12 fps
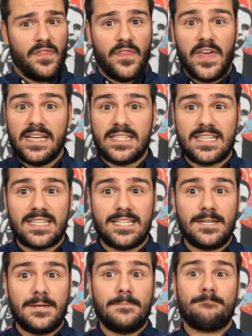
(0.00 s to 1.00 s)

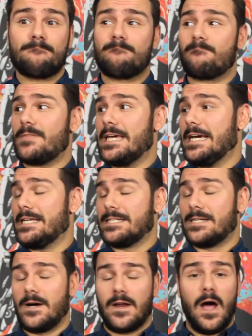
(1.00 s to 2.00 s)
This
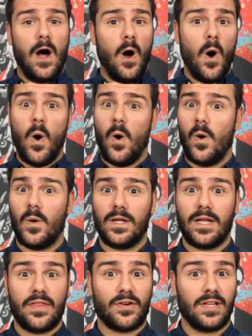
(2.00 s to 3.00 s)
is on a
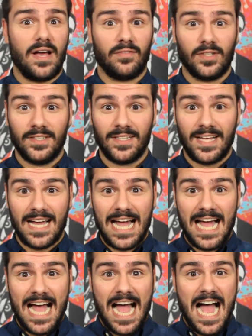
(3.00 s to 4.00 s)
whole other level.
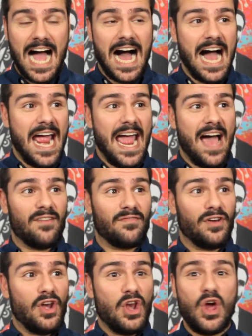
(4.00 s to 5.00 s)
I
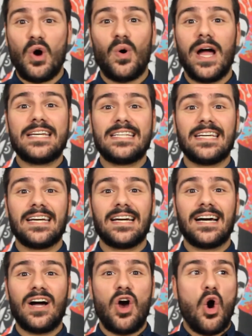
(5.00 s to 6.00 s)
have no
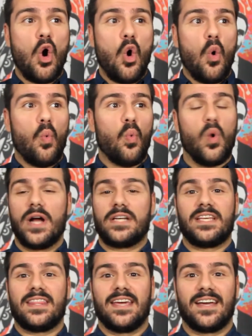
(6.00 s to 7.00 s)
idea
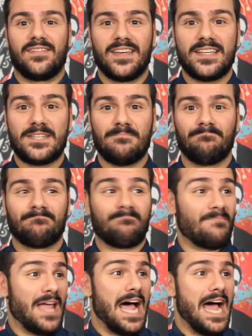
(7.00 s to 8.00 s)
what to think of this.
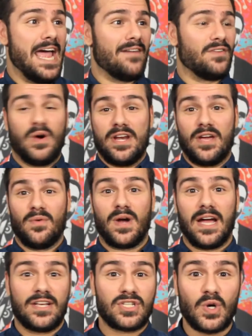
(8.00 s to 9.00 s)
I have no idea what
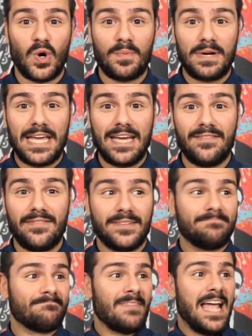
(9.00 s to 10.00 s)
kind of score I'm going to give.
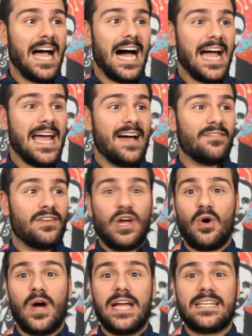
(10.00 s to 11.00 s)
I have
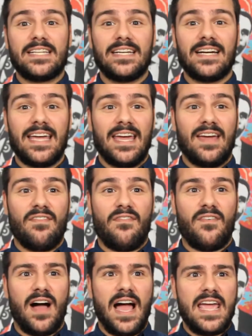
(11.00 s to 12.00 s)
no idea
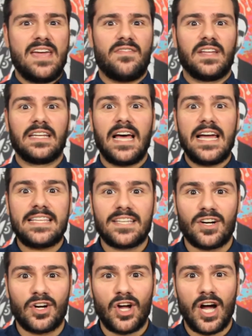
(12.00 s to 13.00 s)
if I even liked
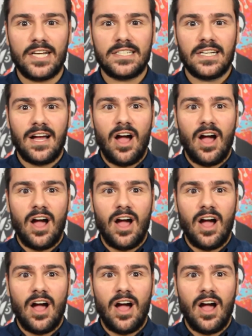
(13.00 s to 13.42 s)
it or not.